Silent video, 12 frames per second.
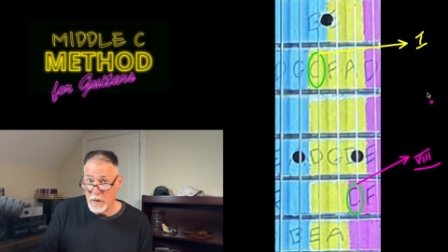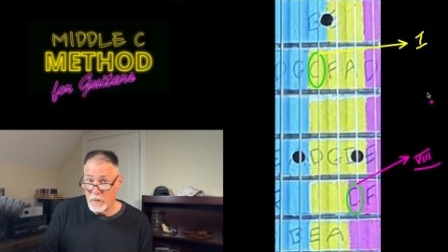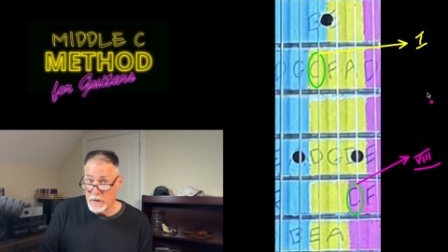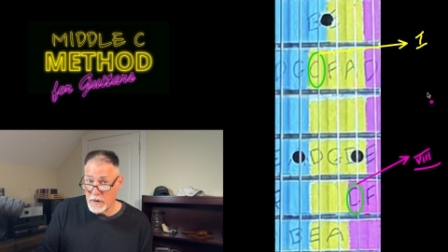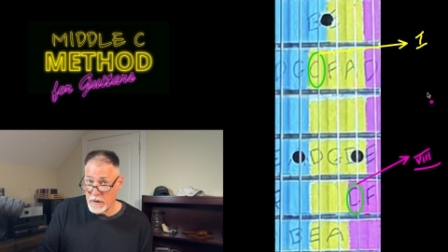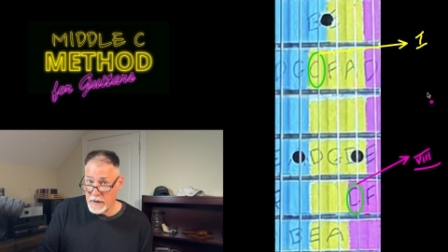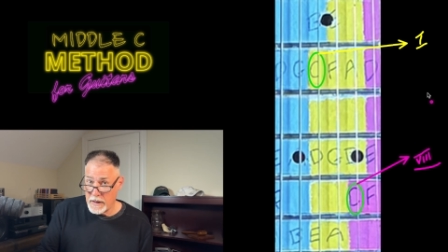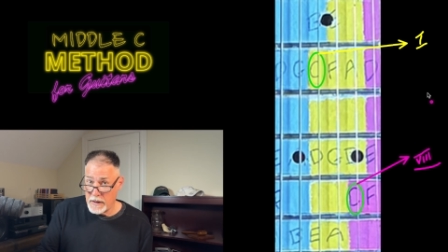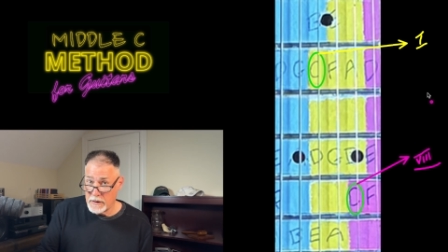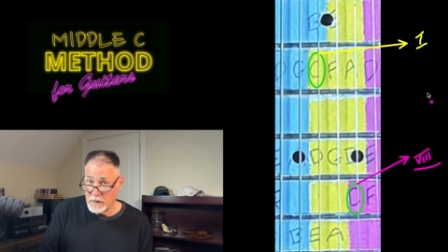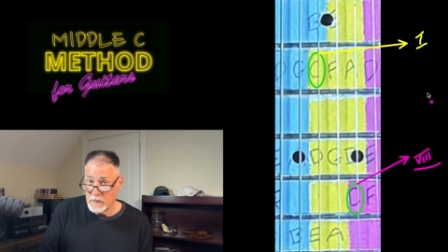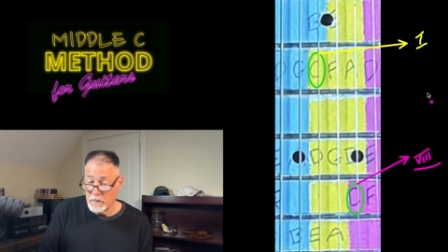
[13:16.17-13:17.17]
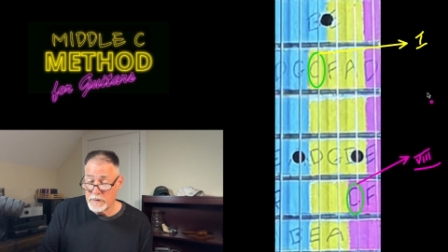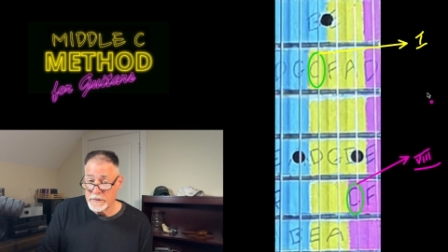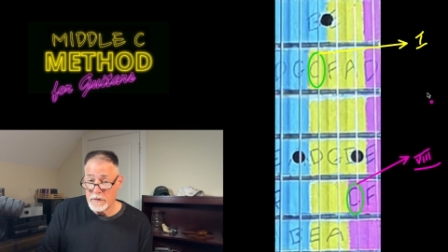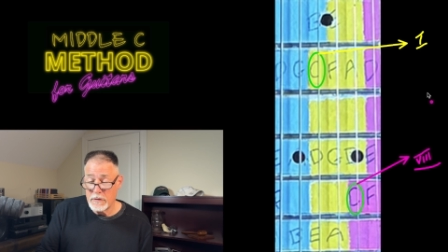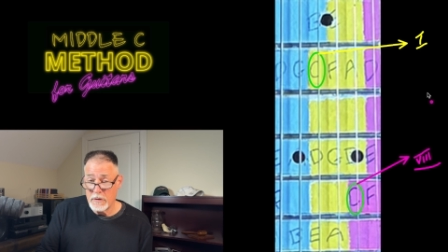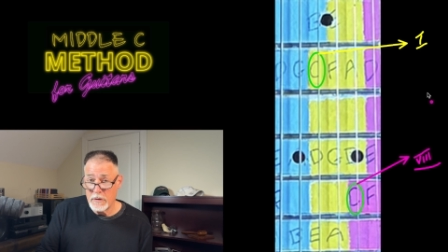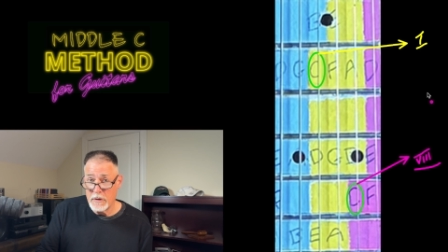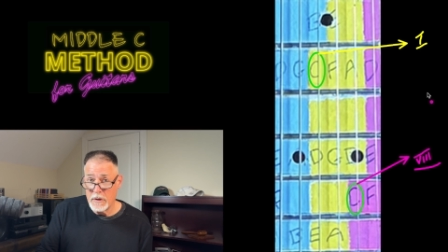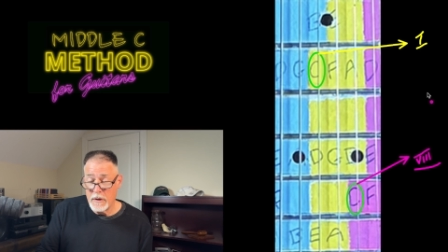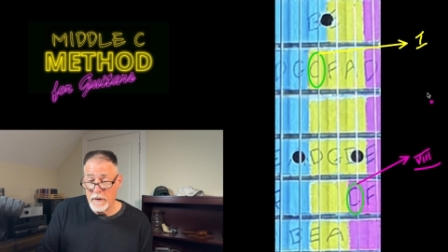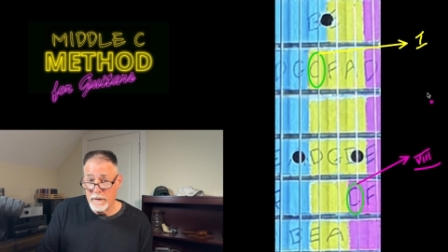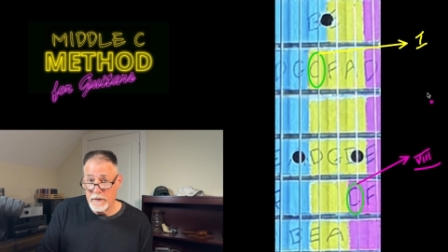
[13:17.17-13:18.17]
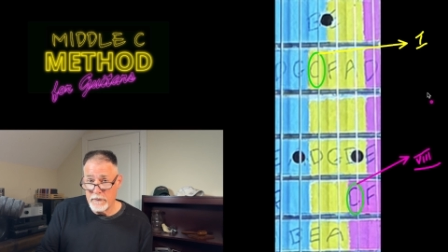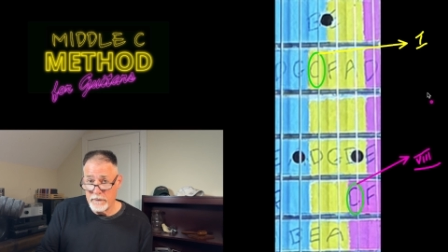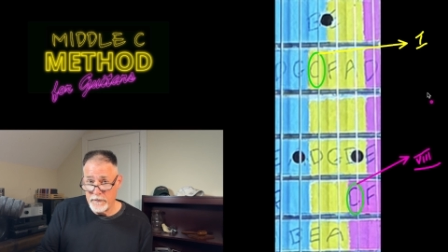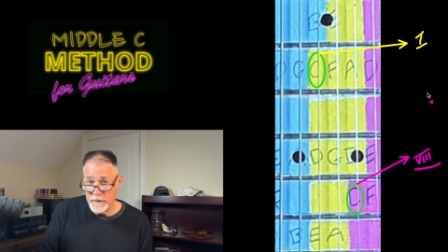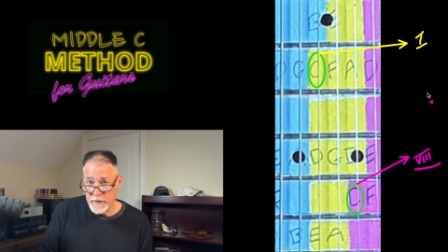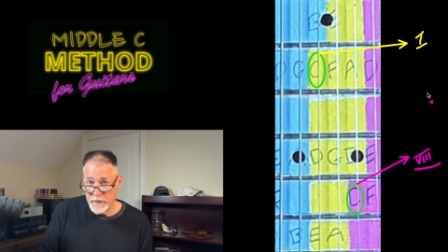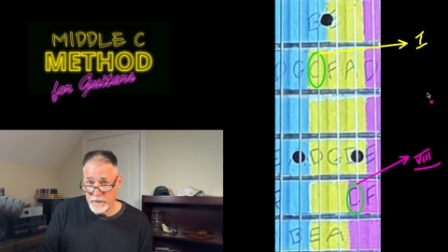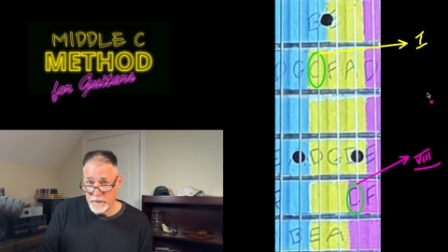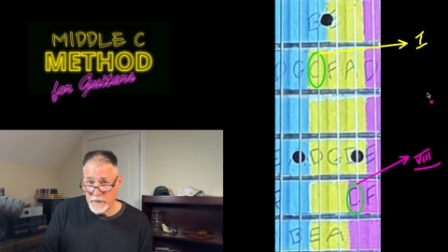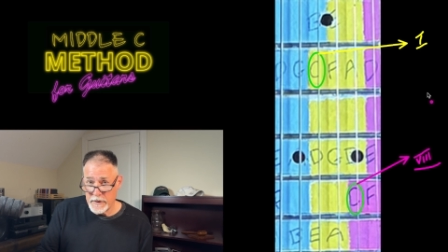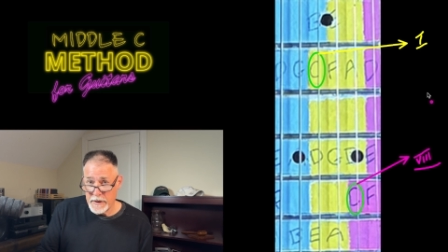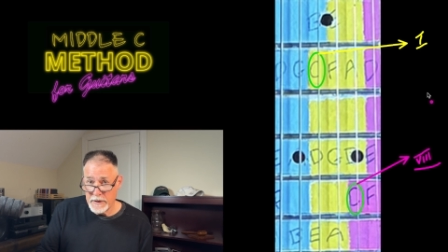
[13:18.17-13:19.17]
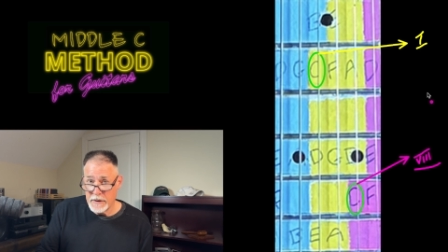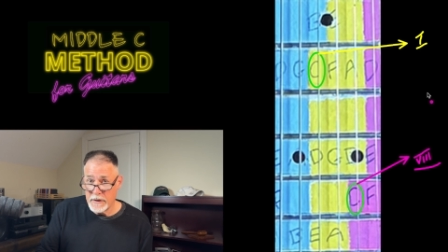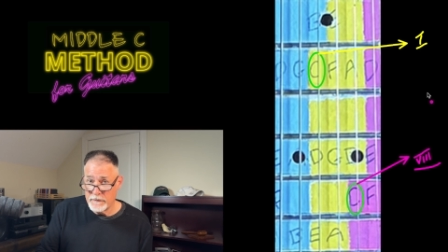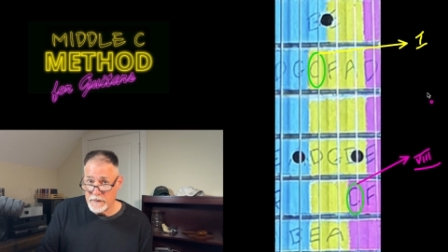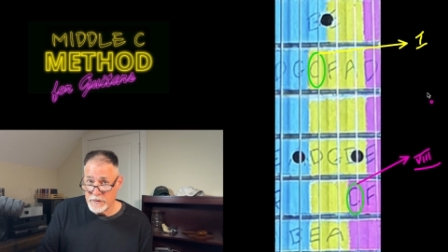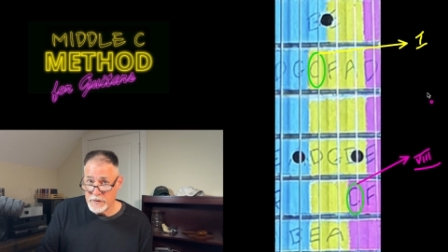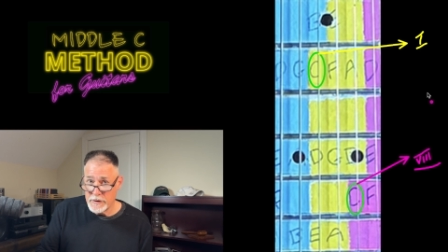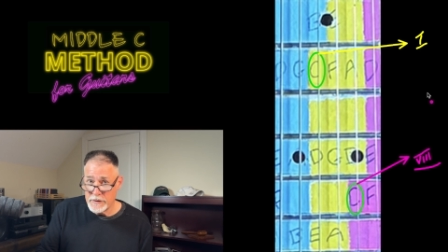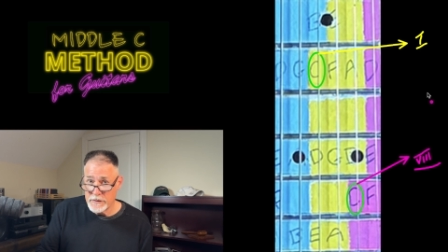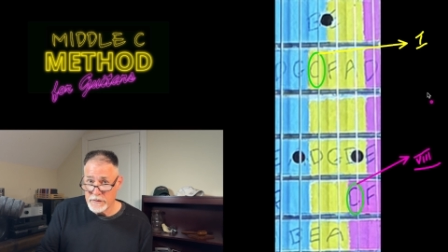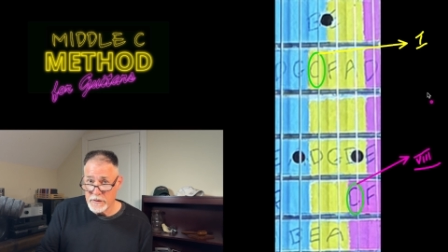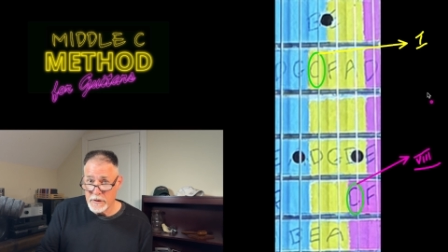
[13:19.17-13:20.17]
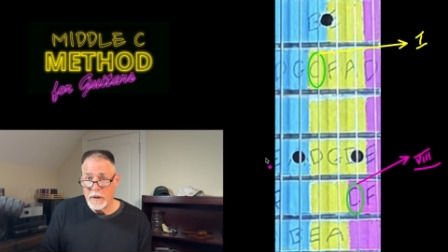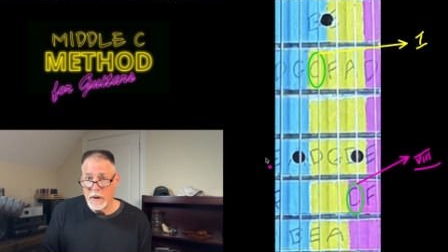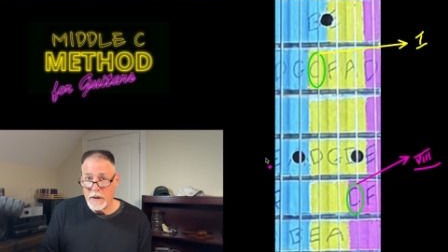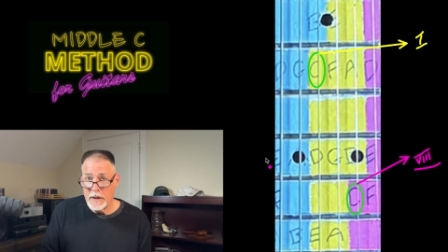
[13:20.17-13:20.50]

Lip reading: where our anchor was on the 5th fret of the G string.